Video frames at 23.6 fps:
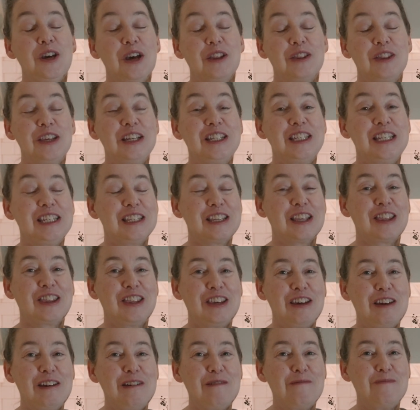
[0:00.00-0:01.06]
this is a
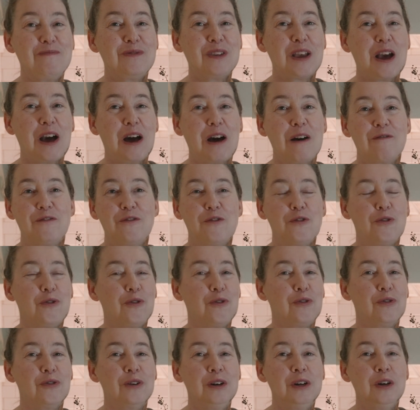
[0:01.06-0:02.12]
theme
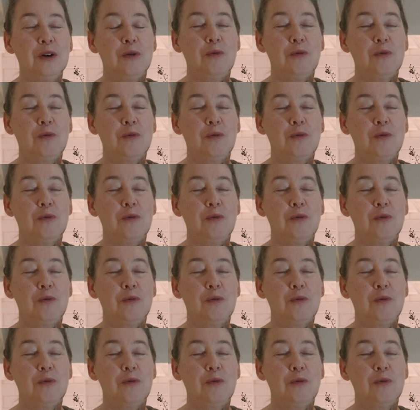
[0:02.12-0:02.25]
for